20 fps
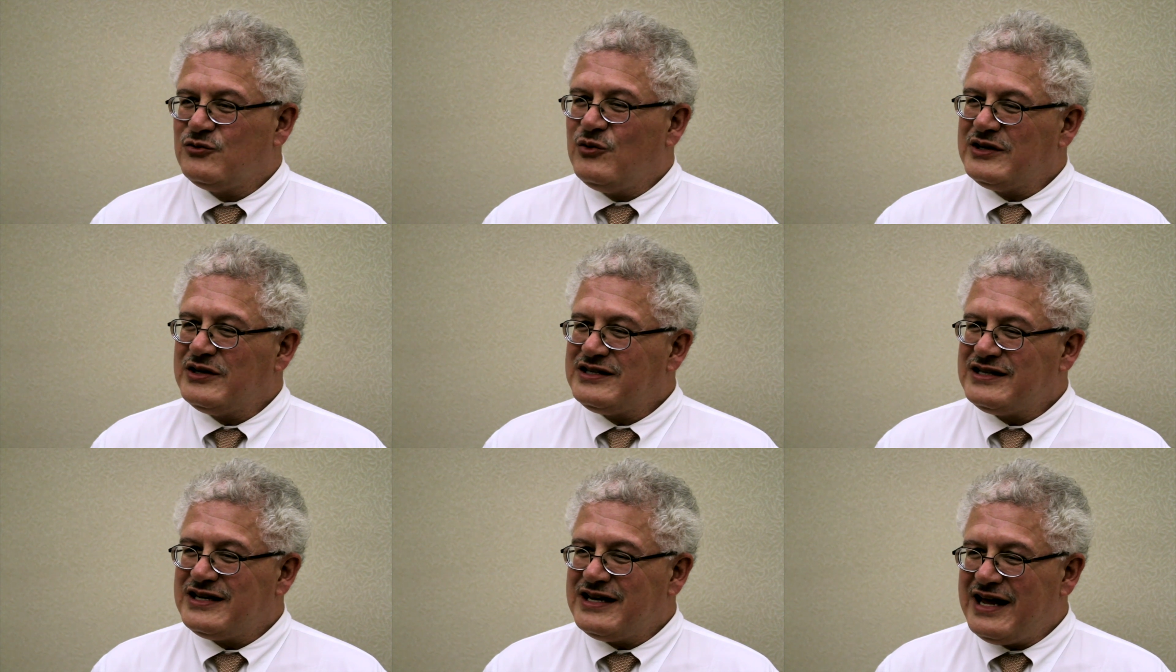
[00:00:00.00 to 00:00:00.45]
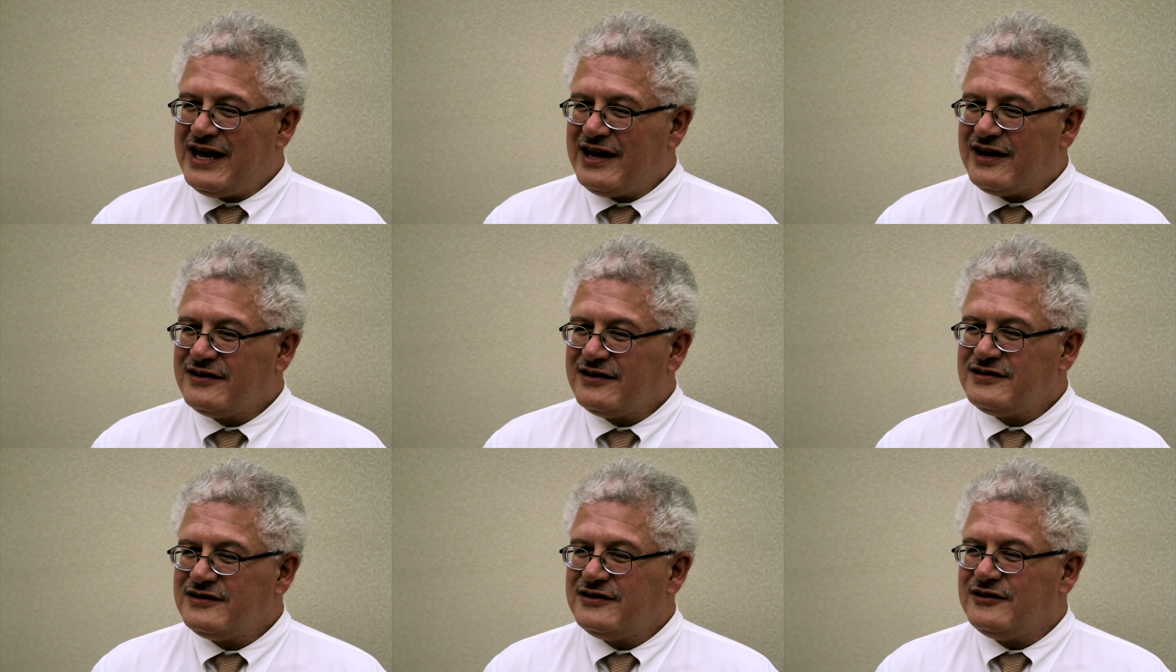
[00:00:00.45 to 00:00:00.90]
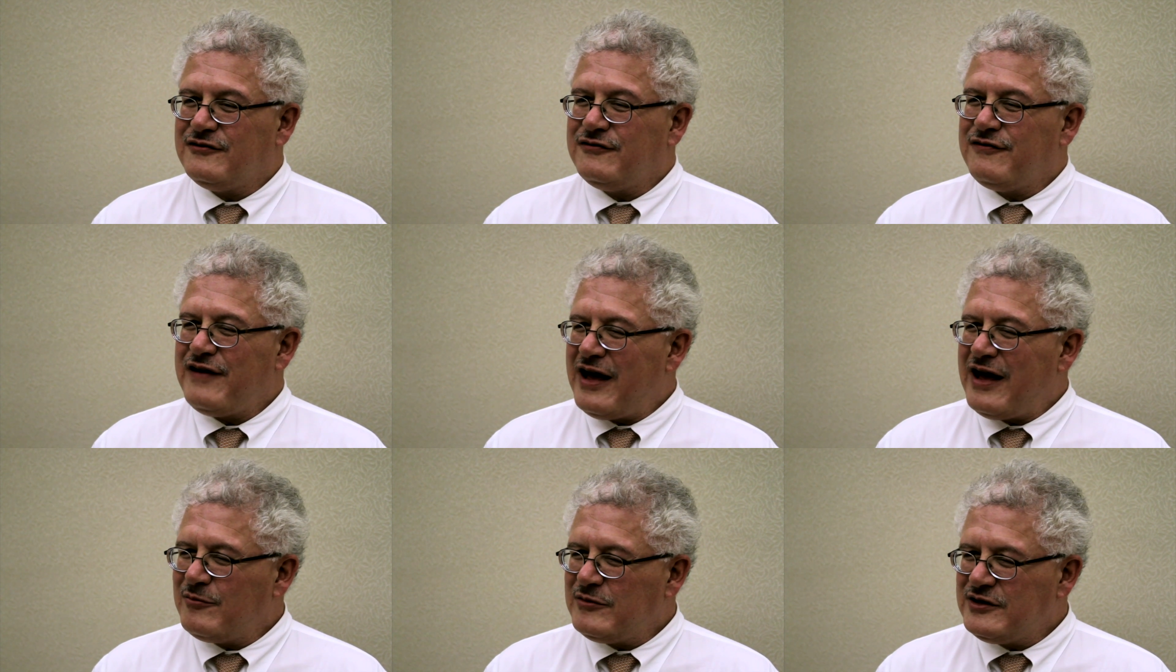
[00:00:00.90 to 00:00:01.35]
What's next? Their
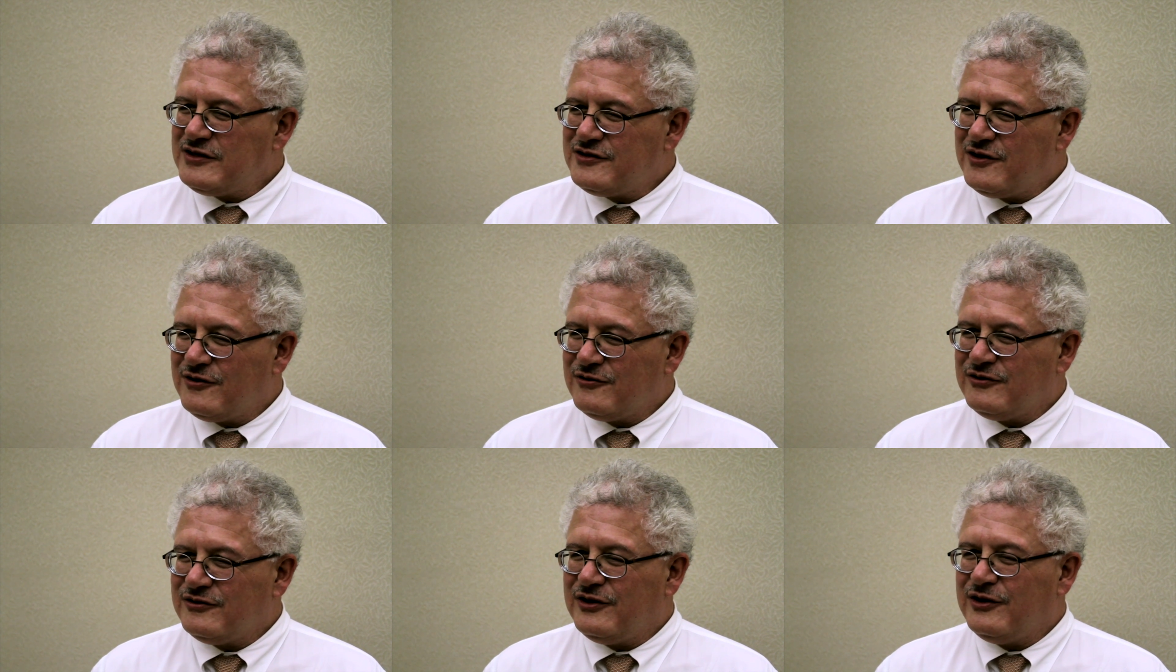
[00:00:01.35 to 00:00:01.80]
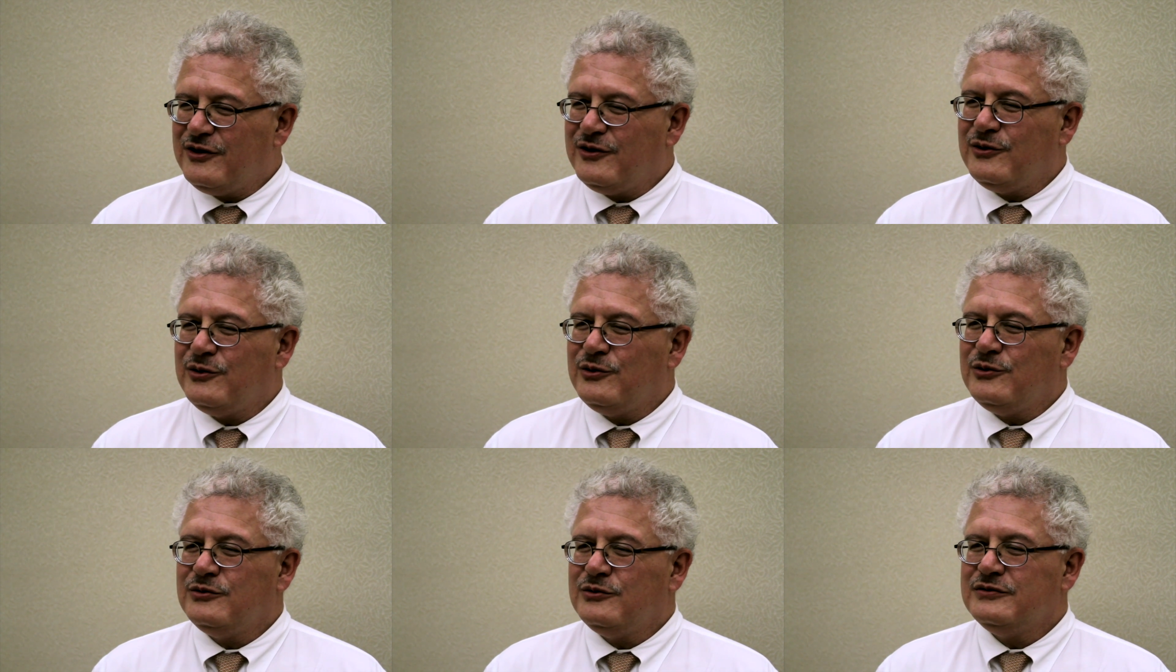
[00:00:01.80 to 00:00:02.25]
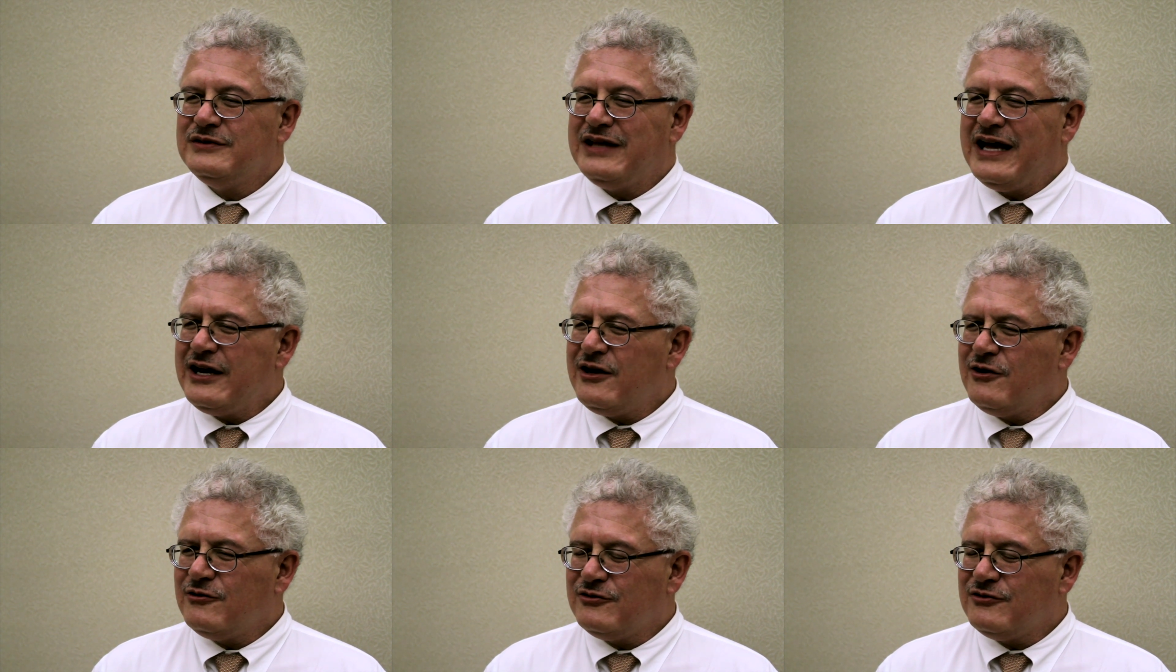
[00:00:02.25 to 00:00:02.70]
families don't know.
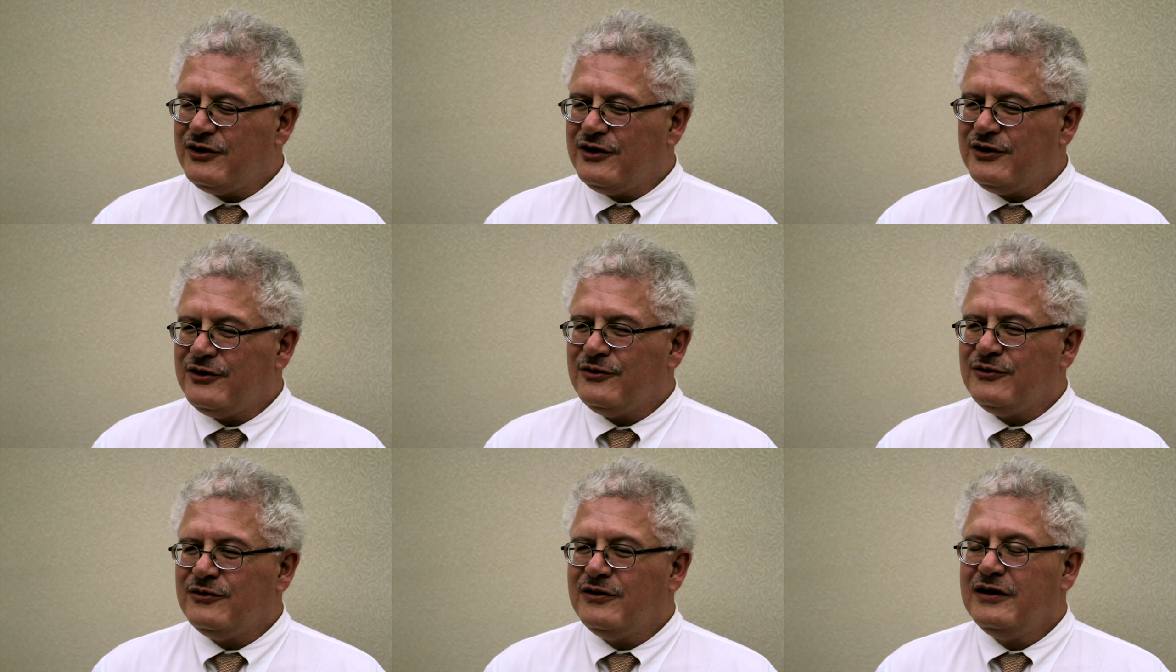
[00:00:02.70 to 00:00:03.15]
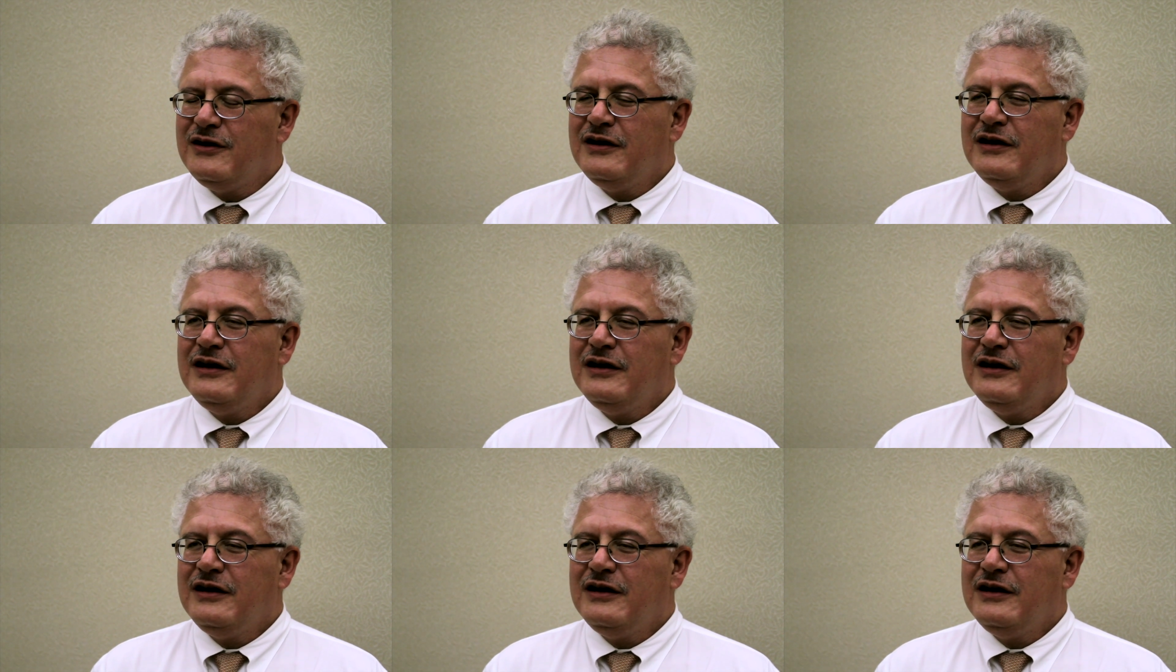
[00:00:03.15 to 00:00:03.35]
They don't know.